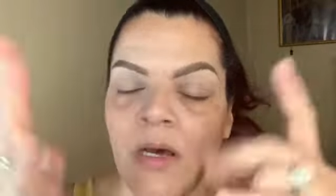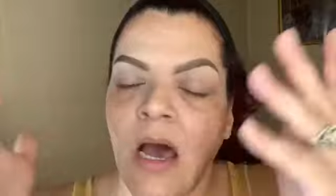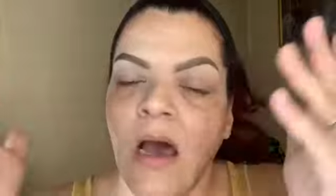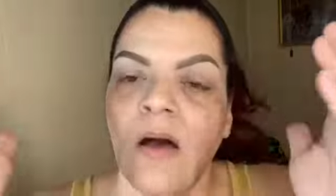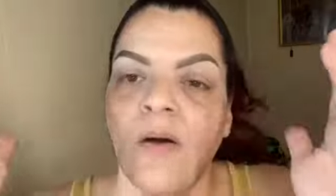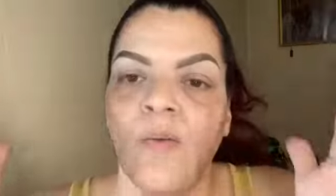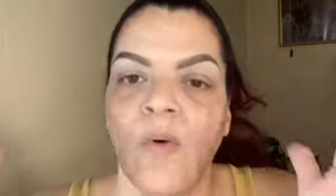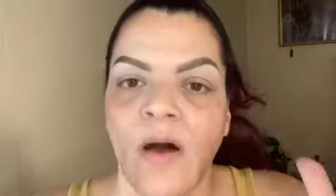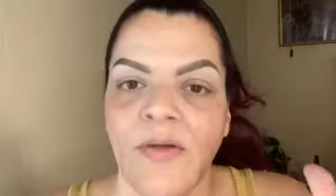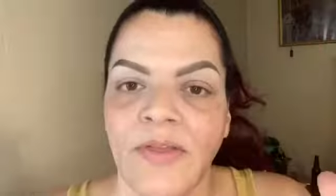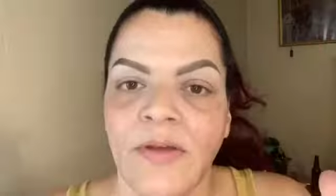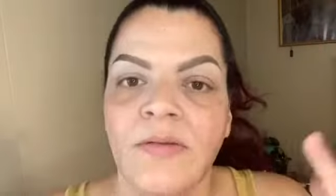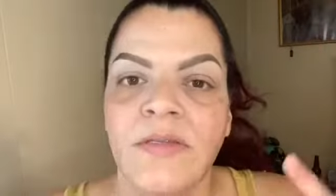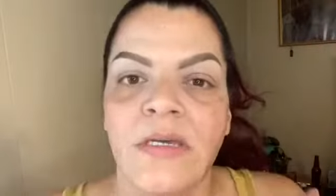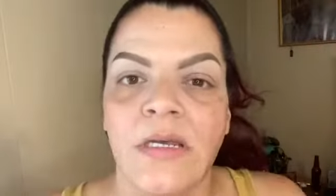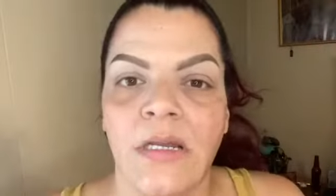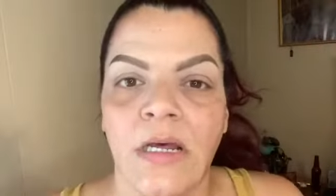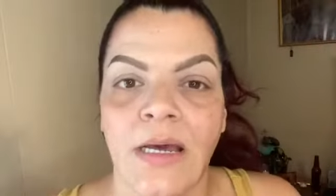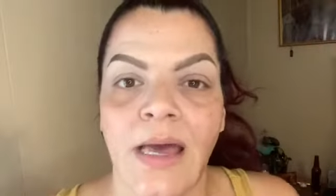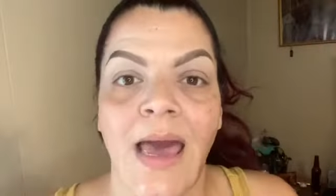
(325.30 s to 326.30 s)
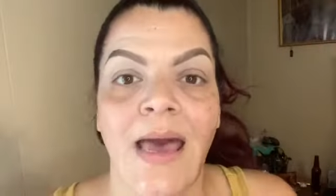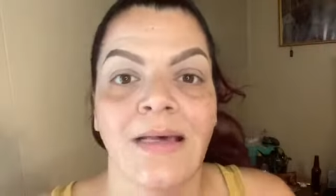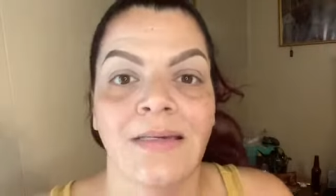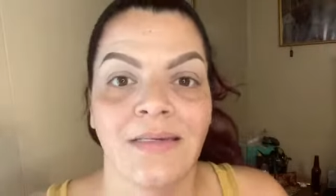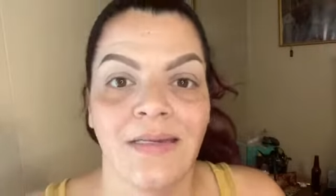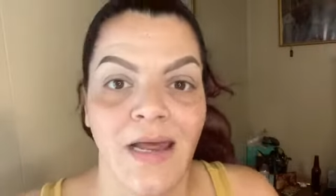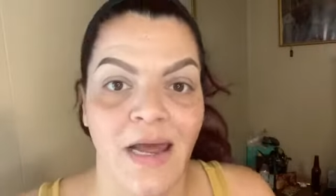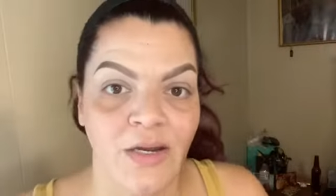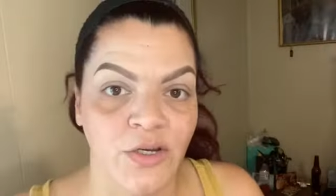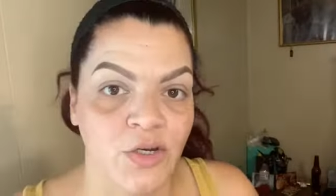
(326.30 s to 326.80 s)
I want them to look as
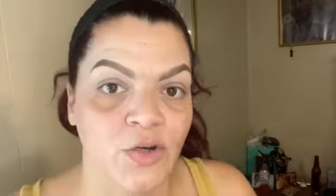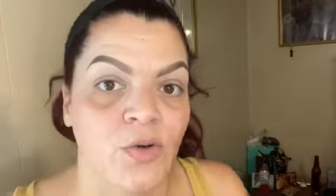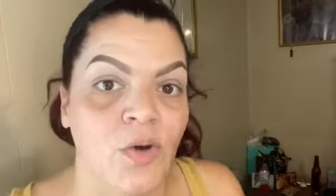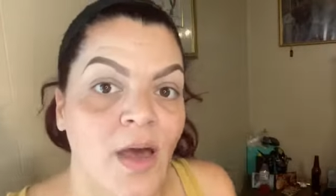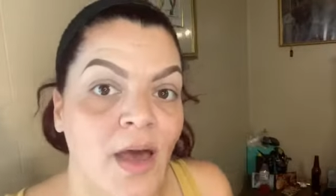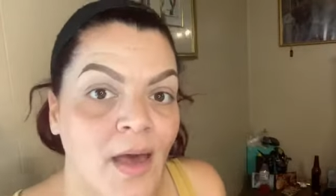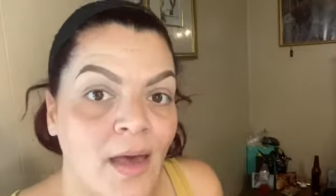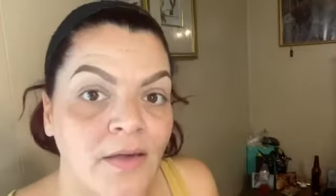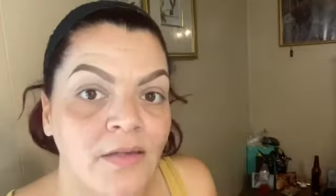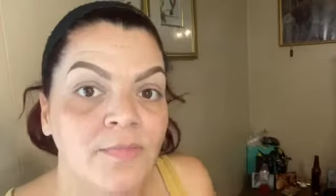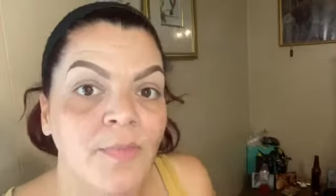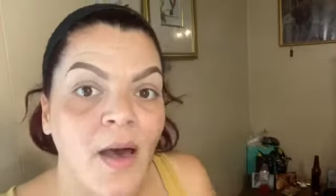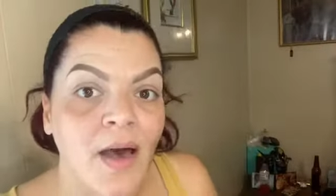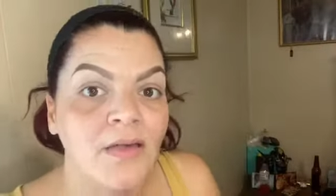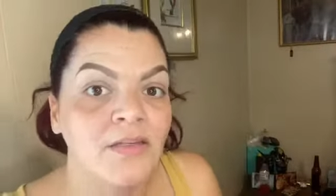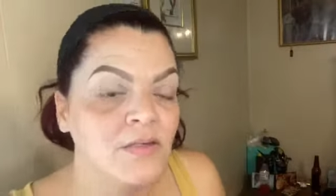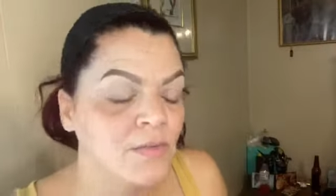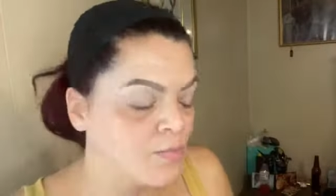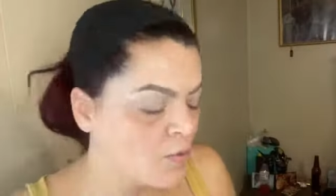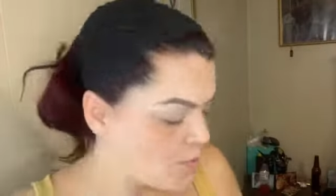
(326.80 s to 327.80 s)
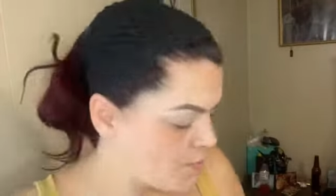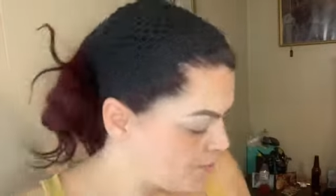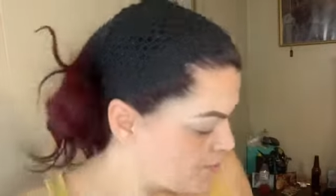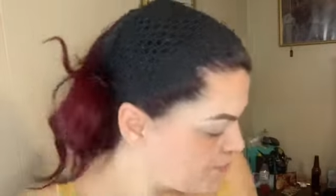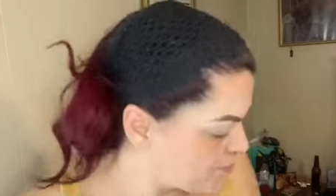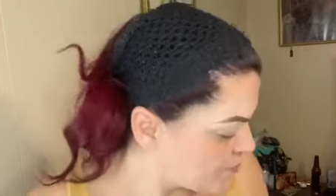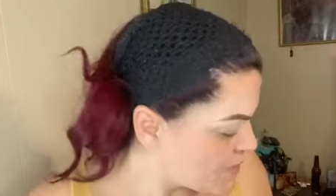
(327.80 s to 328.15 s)
natural as possible.